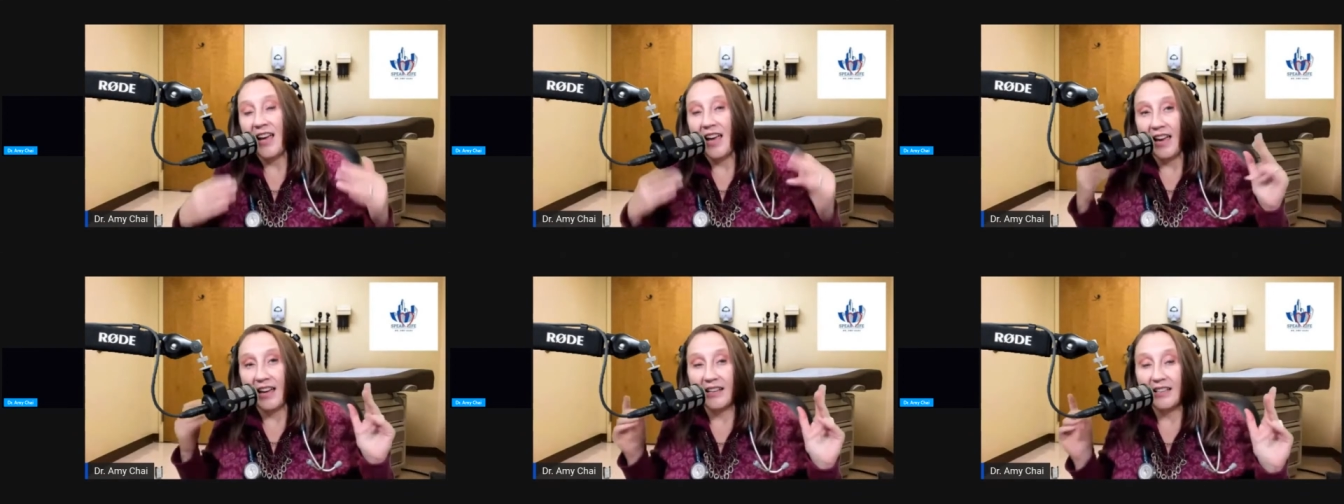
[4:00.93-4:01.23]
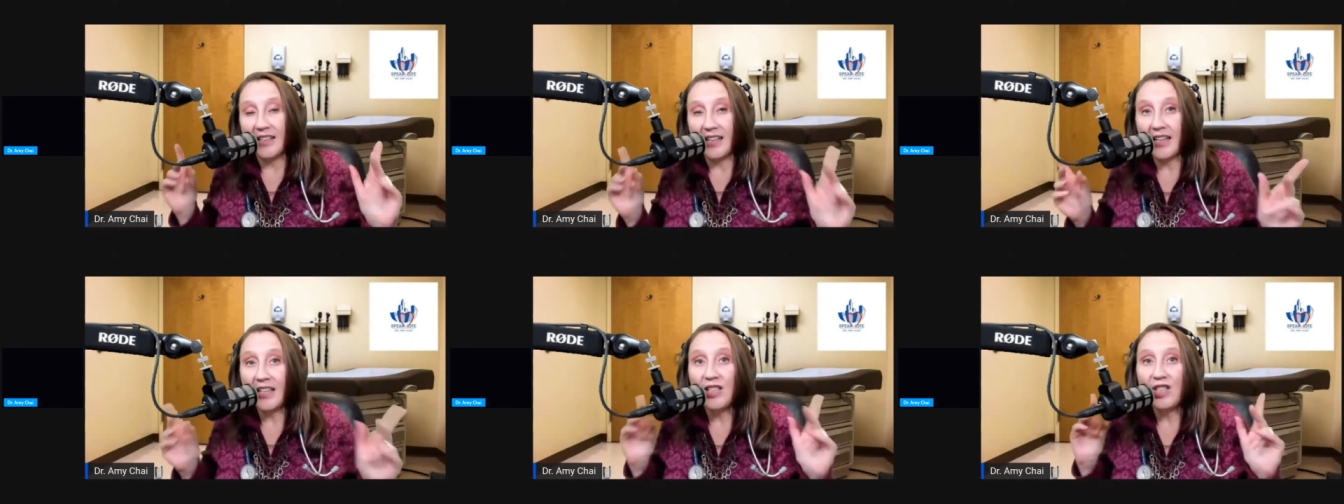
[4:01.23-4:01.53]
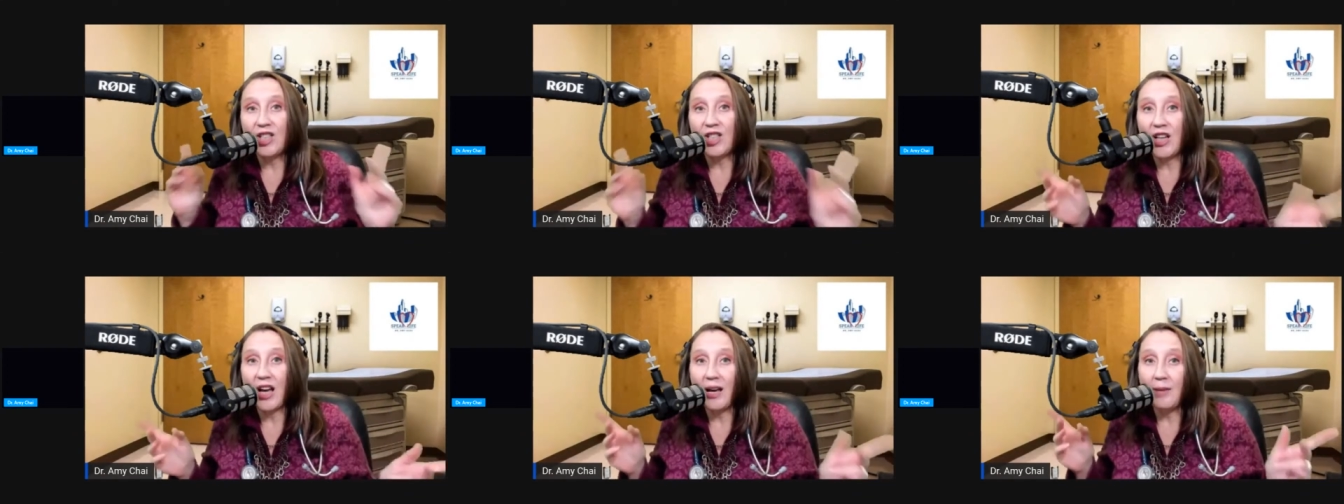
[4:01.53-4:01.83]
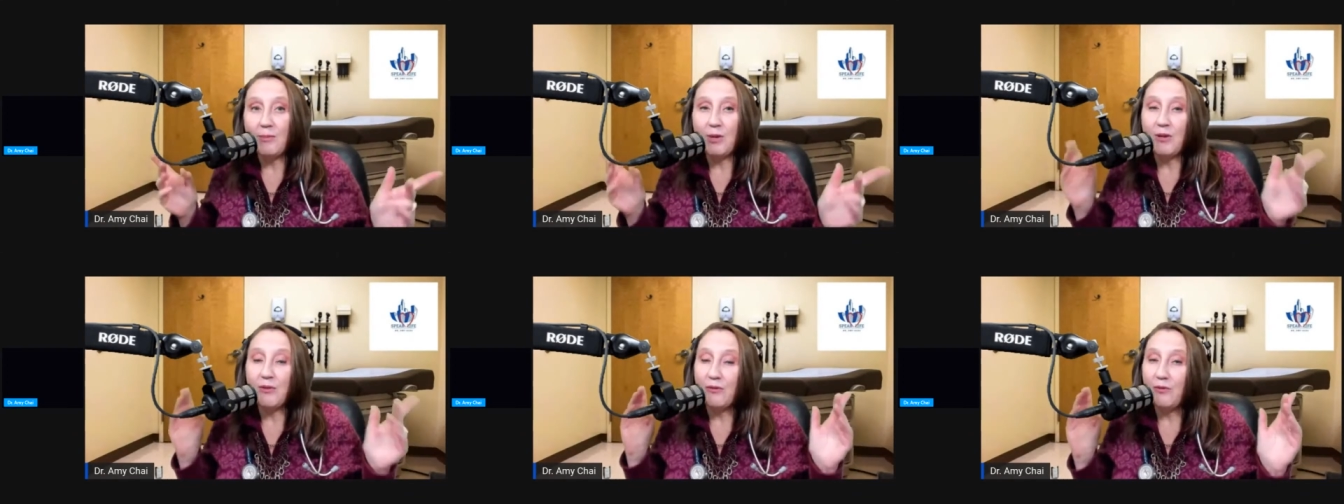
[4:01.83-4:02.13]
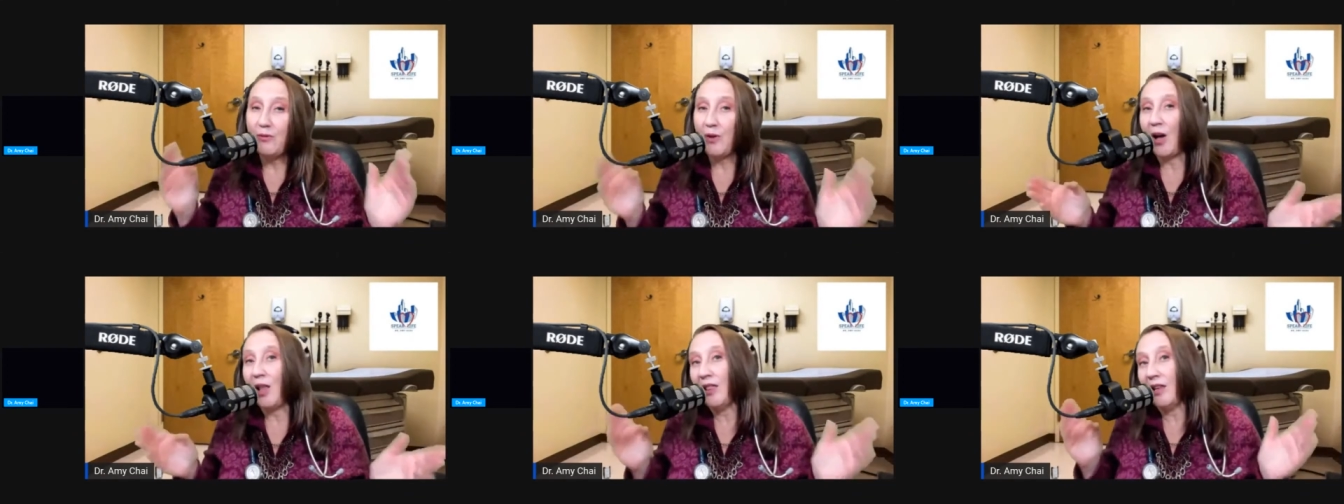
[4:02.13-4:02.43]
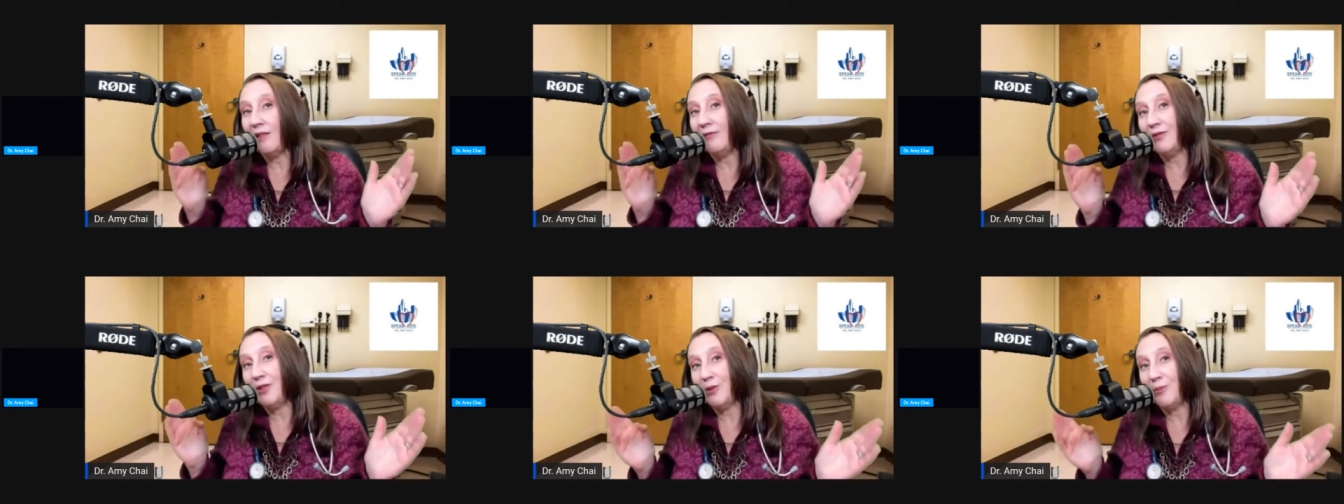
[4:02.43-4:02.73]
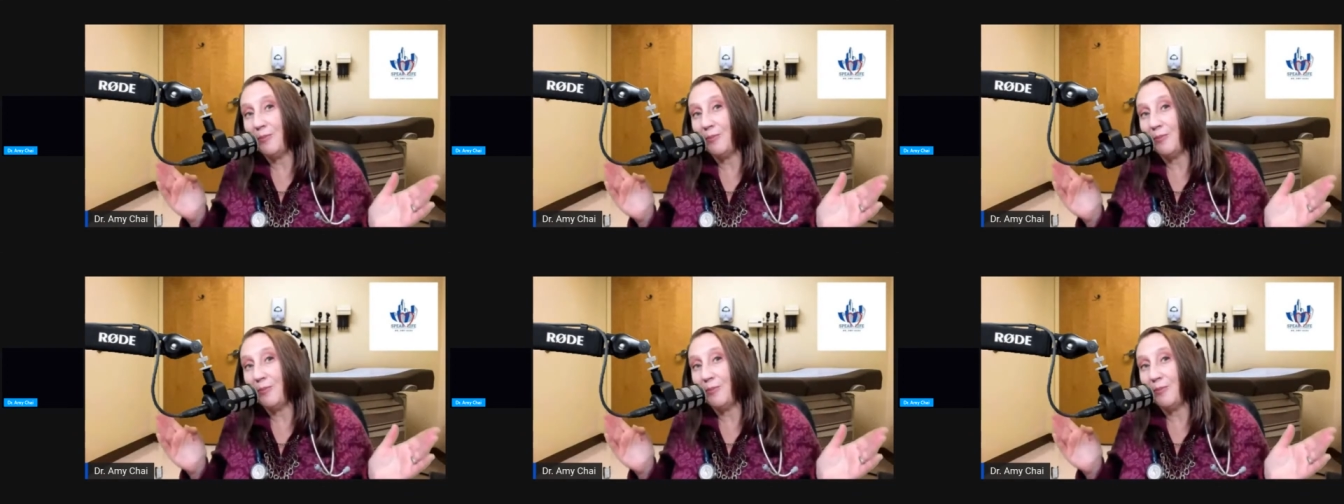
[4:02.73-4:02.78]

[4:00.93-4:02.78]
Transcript: And each time you fall off your